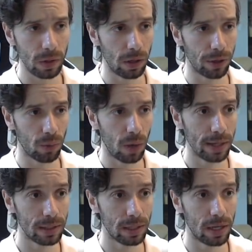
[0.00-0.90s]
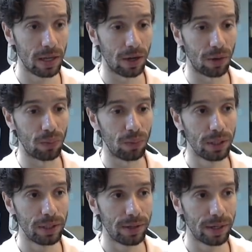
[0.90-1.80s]
Otherwise, a
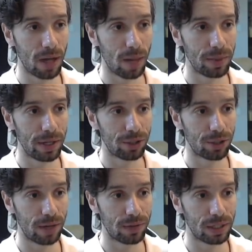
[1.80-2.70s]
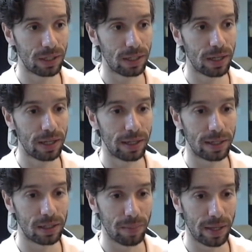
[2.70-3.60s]
really great combination I've seen
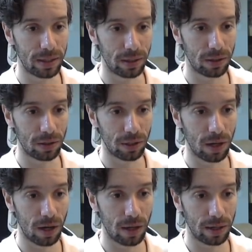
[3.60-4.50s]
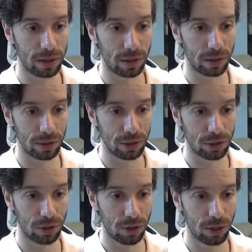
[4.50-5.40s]
is making Urgot a
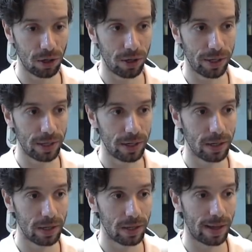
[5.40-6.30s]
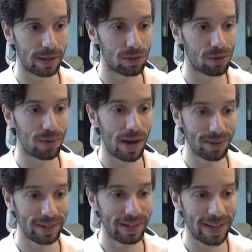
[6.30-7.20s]
Star Guardian and
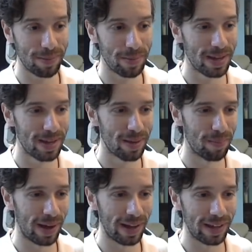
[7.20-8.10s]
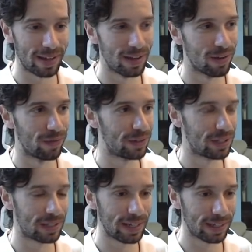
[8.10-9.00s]
surrounding him by
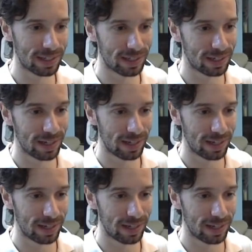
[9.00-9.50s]
6.